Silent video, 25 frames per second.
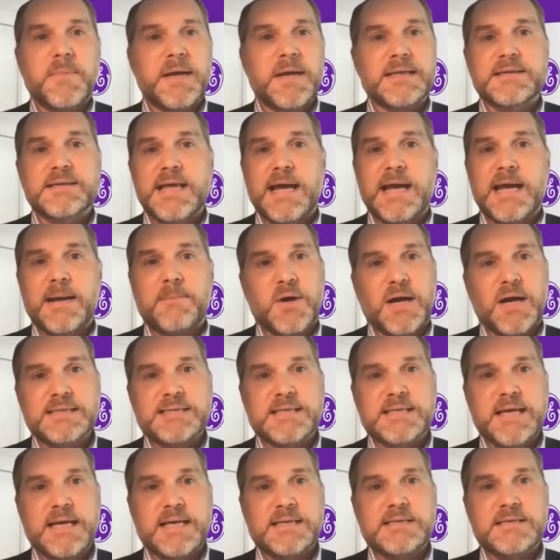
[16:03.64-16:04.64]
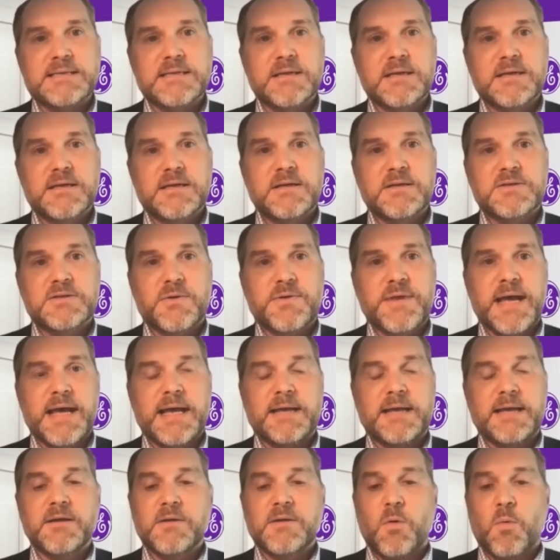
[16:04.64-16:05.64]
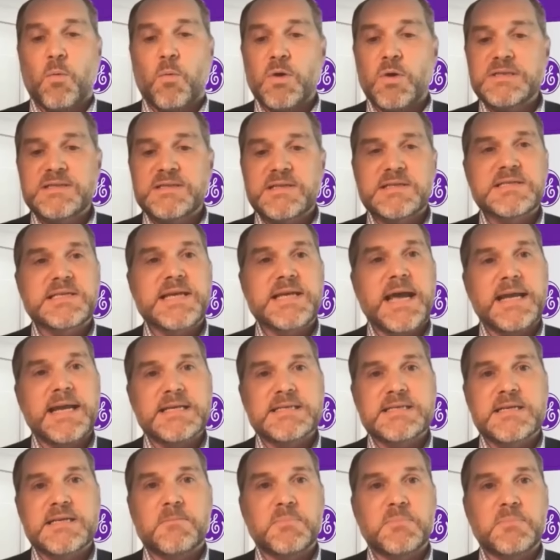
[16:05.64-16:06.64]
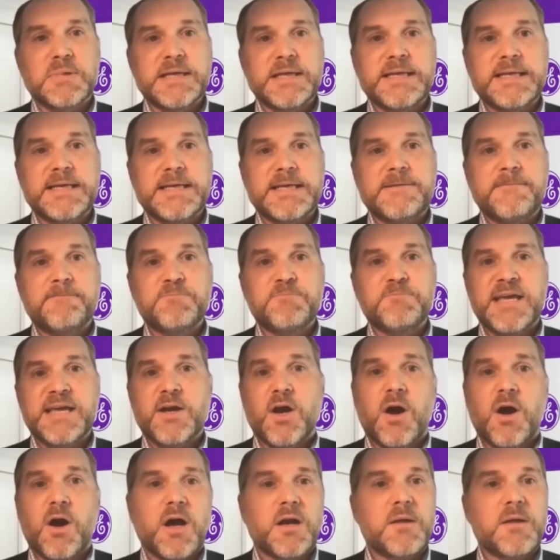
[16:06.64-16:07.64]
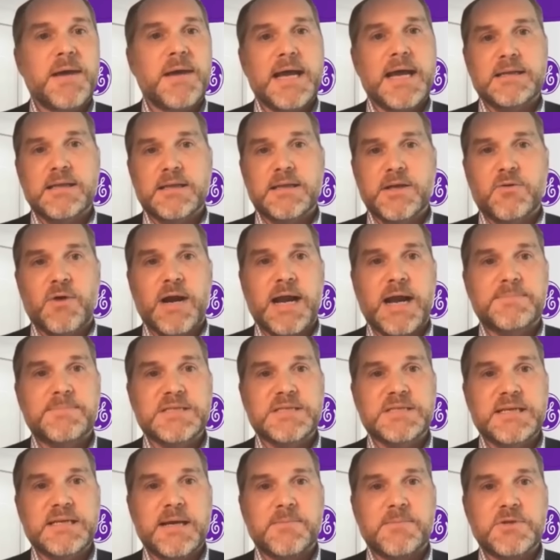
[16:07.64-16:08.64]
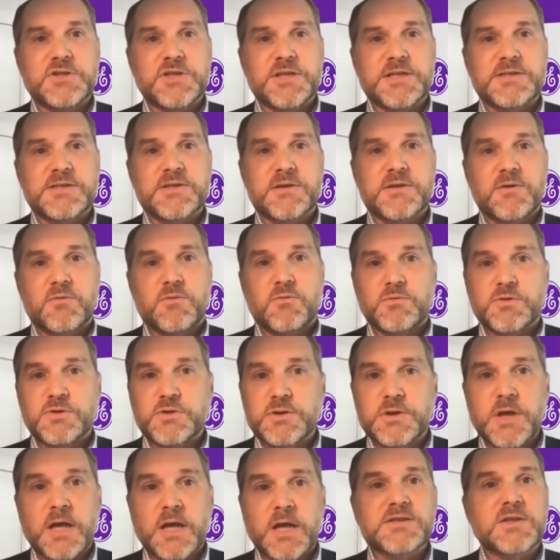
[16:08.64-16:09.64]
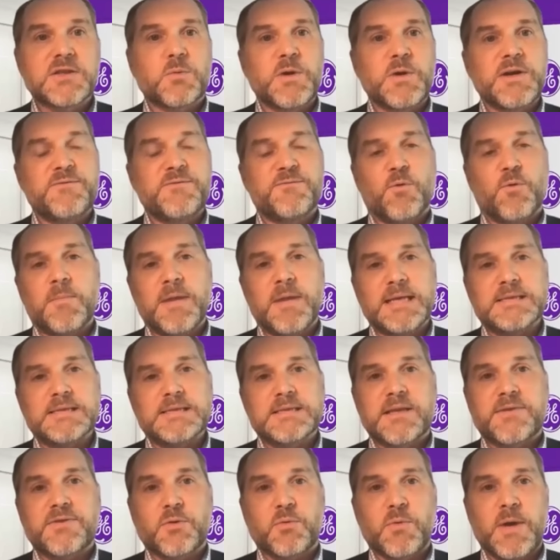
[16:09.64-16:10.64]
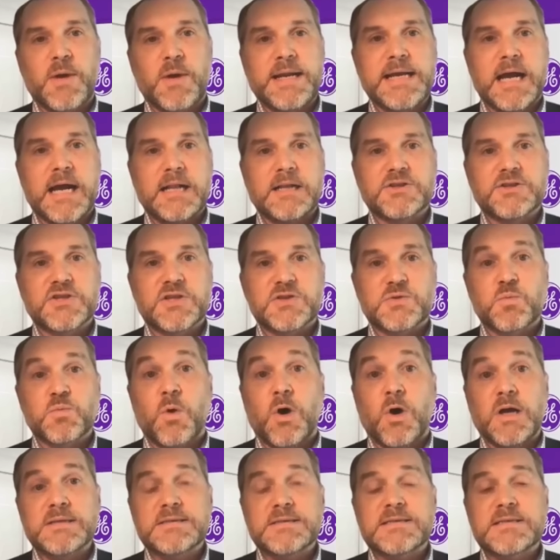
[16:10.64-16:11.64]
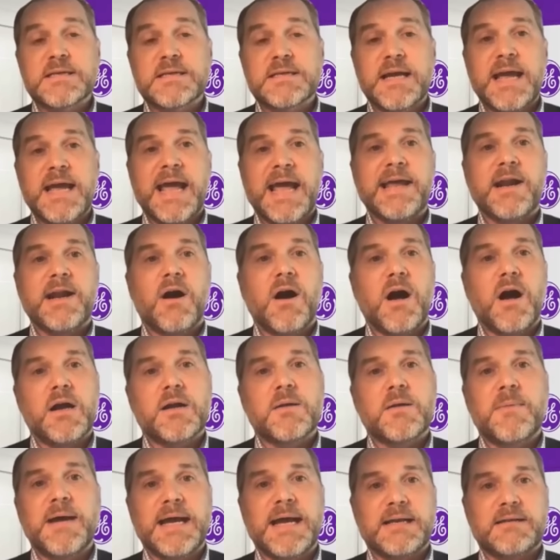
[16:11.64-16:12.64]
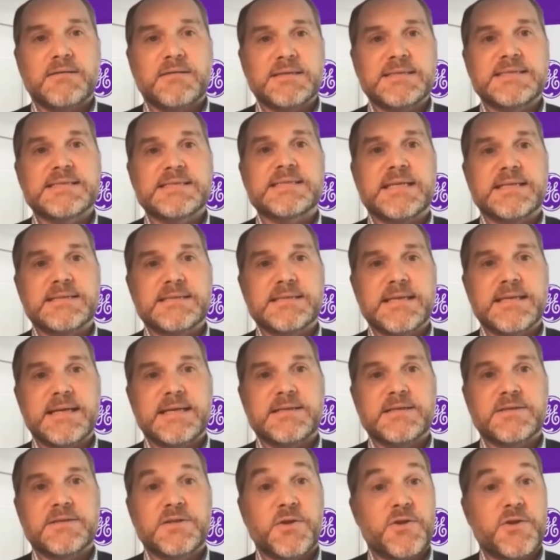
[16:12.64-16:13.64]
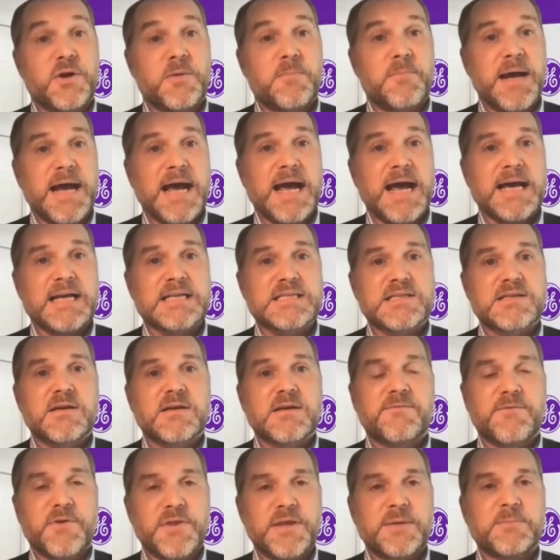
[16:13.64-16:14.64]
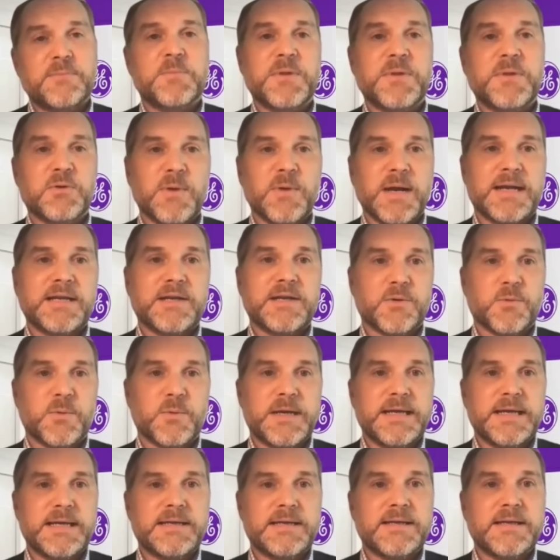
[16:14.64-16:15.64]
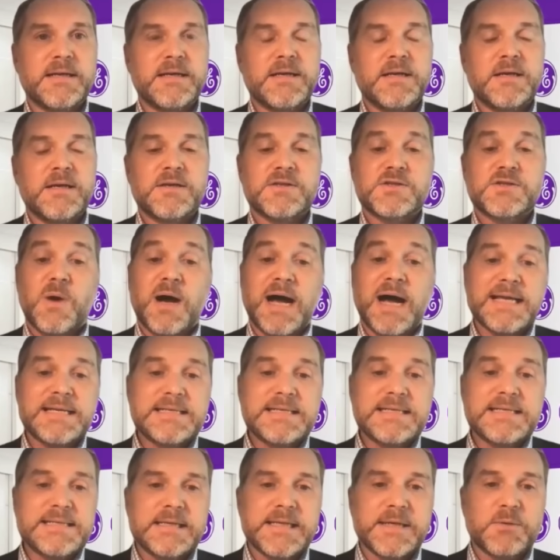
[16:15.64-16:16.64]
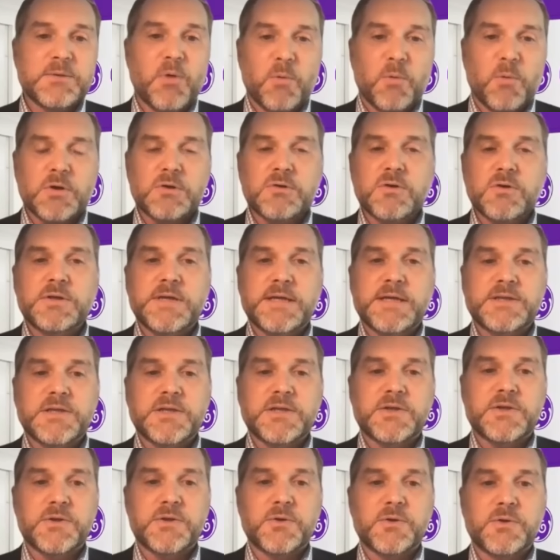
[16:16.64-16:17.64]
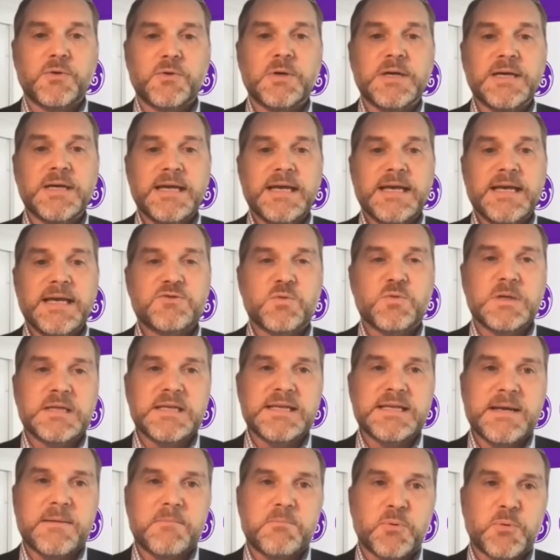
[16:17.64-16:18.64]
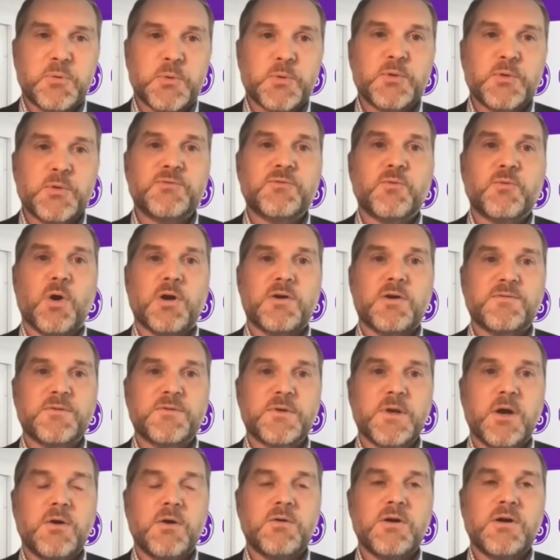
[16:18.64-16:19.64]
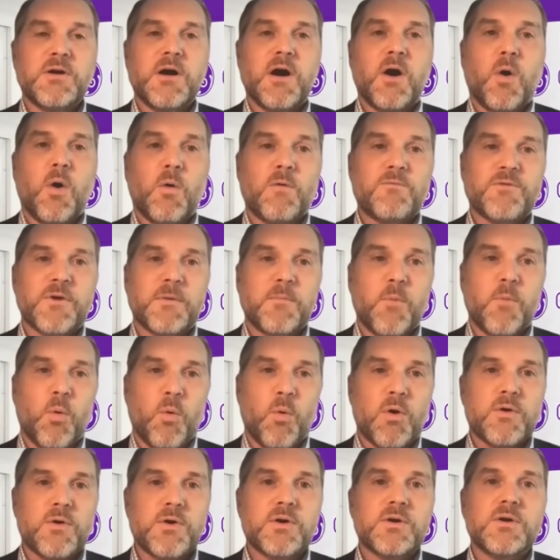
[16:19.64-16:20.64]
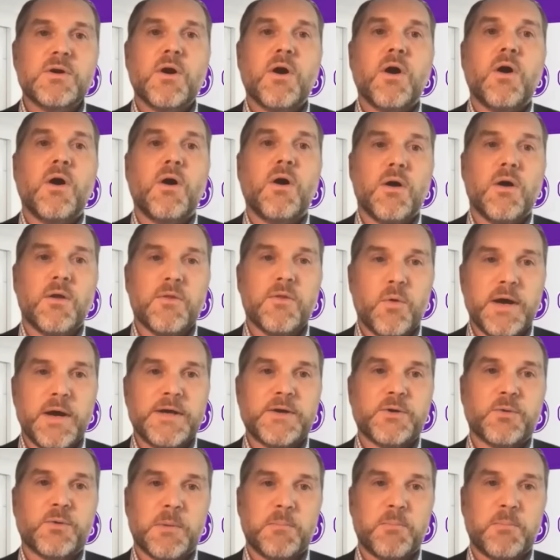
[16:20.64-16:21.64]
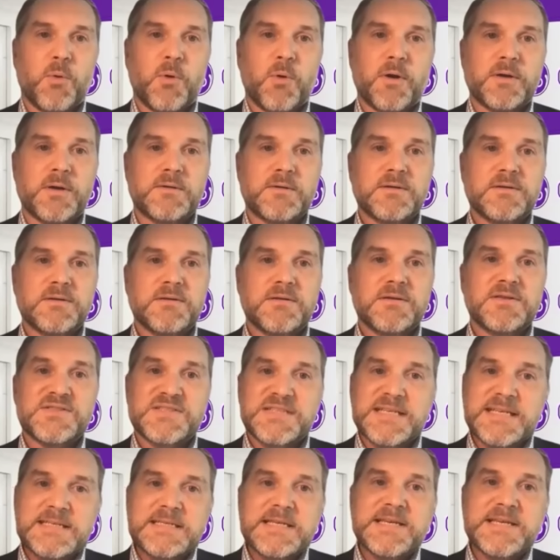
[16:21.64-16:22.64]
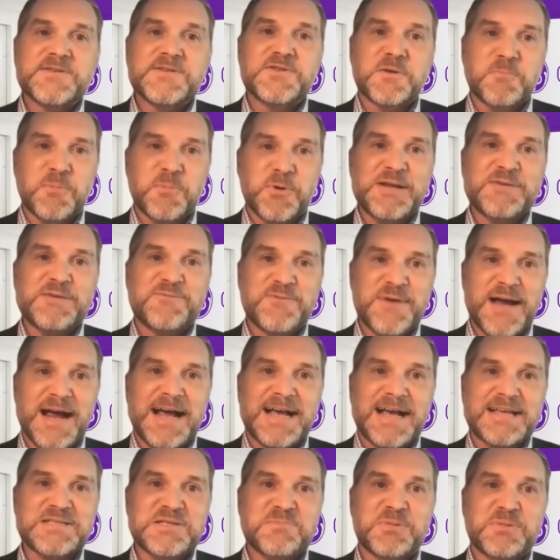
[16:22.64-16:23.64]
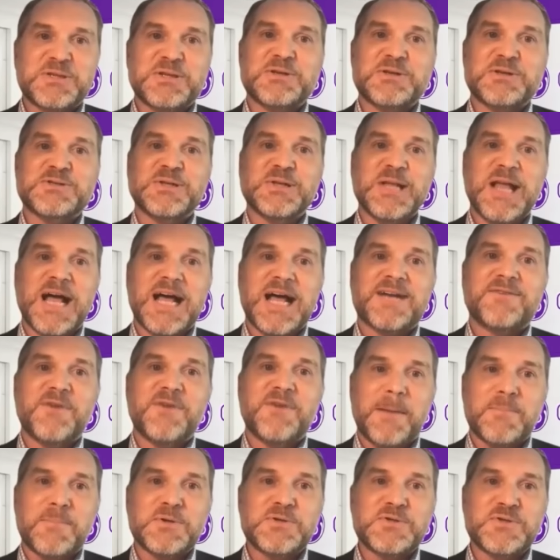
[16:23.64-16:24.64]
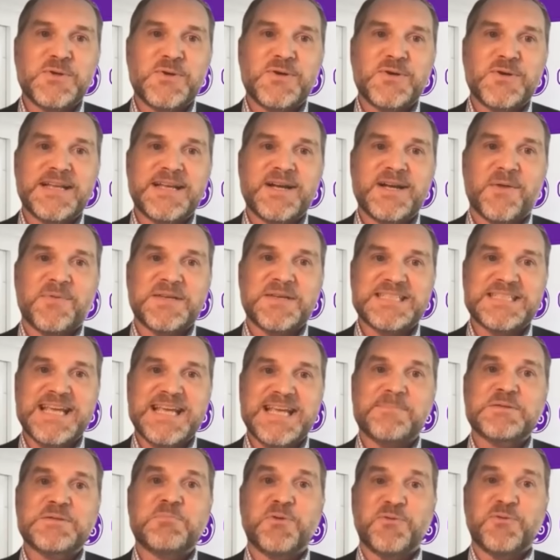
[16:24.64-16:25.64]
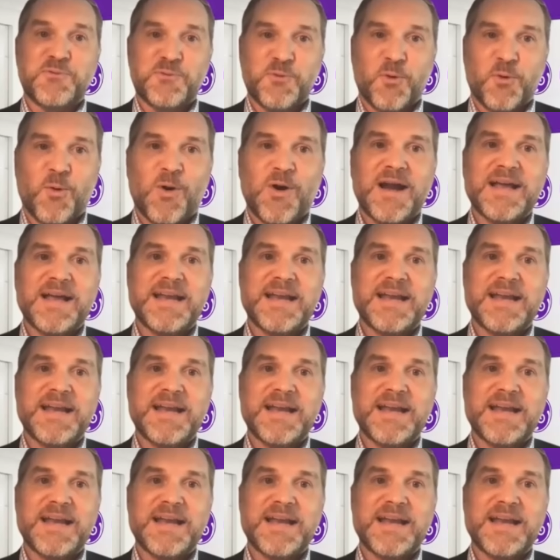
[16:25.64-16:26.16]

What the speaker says: automate that process so that once the scan is completed, it automatically grabs the images, does the reformats that the radiologist wants, and automatically sends it to their PACS for them to be ready to read? So ideally, what we're looking to do is really improve workflow from order all the way to report. CTs are pretty fast, but there's a lot of opportunity on the steps before